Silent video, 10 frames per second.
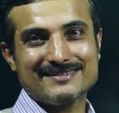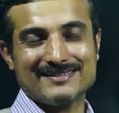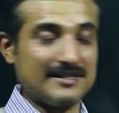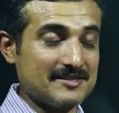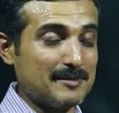
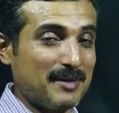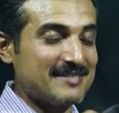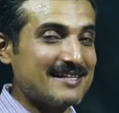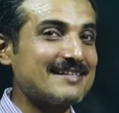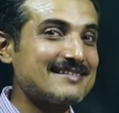That is the
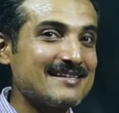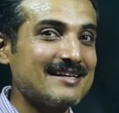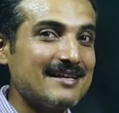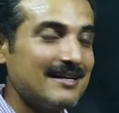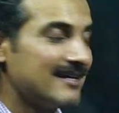basics.
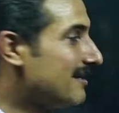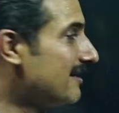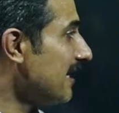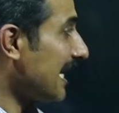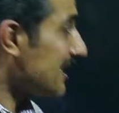
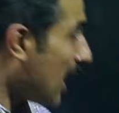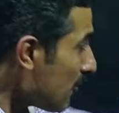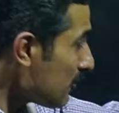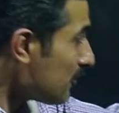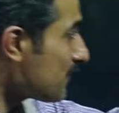And
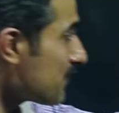now